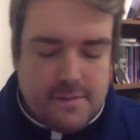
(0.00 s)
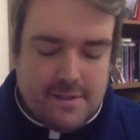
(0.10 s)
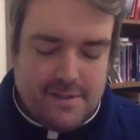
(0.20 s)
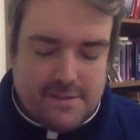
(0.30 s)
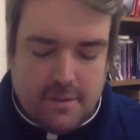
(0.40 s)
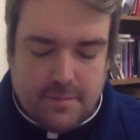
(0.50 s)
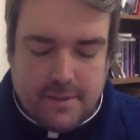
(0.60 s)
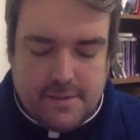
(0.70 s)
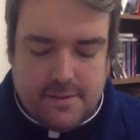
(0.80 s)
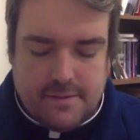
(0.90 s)
In some
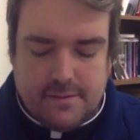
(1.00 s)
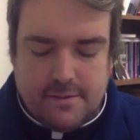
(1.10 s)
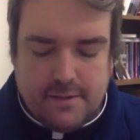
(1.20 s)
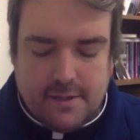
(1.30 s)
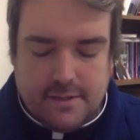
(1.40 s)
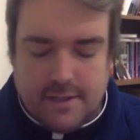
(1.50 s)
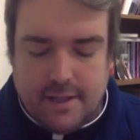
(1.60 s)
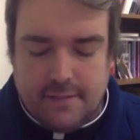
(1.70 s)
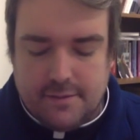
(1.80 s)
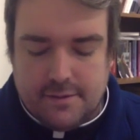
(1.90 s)
places and
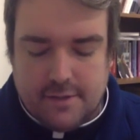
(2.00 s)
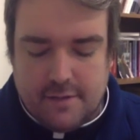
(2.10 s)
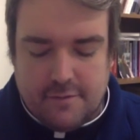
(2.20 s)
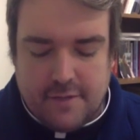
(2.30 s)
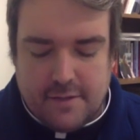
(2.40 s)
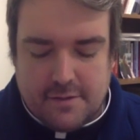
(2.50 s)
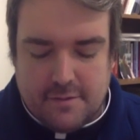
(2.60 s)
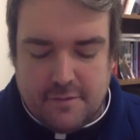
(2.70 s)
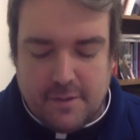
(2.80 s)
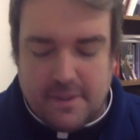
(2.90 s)
times, I've found
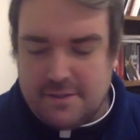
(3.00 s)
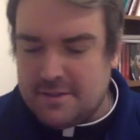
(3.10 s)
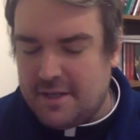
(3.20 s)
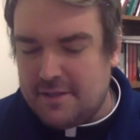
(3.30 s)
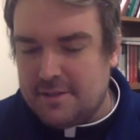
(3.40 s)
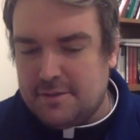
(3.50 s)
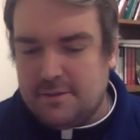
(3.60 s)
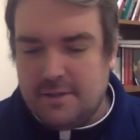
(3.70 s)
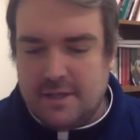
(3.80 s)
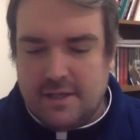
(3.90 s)
some variants on
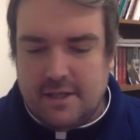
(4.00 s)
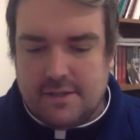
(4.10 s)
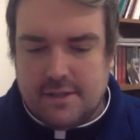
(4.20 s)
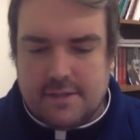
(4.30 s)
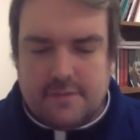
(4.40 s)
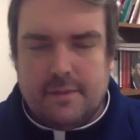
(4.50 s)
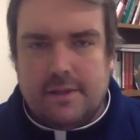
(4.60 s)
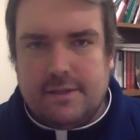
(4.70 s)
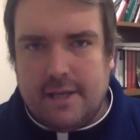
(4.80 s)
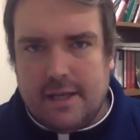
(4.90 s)
this. It's
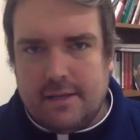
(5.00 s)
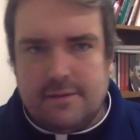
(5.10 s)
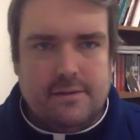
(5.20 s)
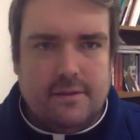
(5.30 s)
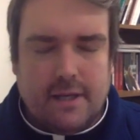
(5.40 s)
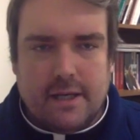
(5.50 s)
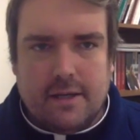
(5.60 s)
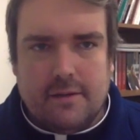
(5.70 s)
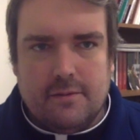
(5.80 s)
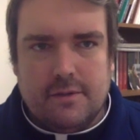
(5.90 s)
customary to end
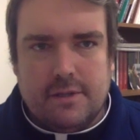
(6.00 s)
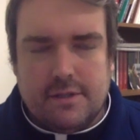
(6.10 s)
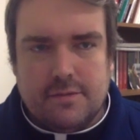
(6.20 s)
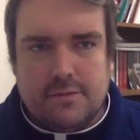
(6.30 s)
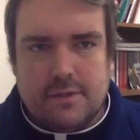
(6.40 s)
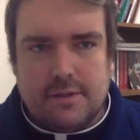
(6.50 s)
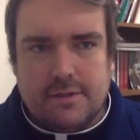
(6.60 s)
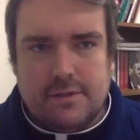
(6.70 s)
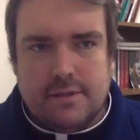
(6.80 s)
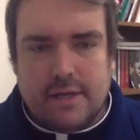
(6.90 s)
with these
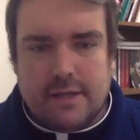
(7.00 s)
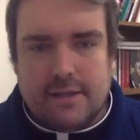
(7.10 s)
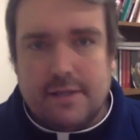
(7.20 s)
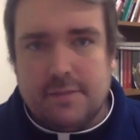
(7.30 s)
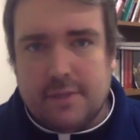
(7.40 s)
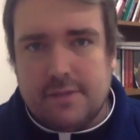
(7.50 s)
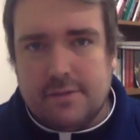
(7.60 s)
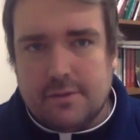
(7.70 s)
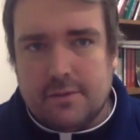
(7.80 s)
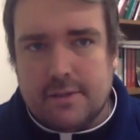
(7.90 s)
words, "Let us bless
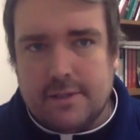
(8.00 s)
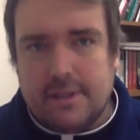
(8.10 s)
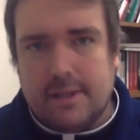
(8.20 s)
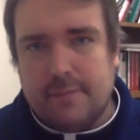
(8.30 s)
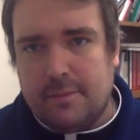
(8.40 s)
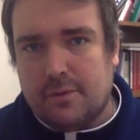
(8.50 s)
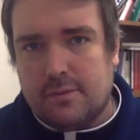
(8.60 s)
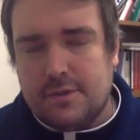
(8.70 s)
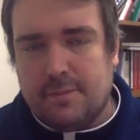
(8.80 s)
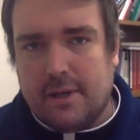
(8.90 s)
the Lord," and then people will
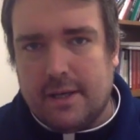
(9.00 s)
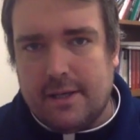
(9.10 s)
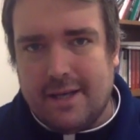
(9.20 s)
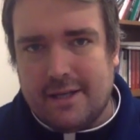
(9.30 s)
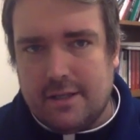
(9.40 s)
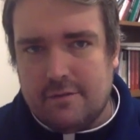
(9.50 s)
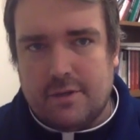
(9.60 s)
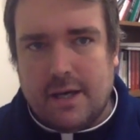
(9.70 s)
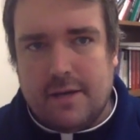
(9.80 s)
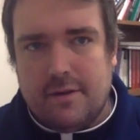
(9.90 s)
respond, "and give
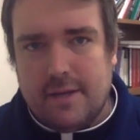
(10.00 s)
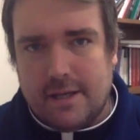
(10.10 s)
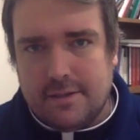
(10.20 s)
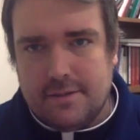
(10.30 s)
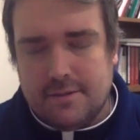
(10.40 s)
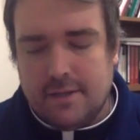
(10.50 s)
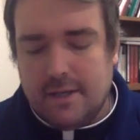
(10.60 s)
God thanks."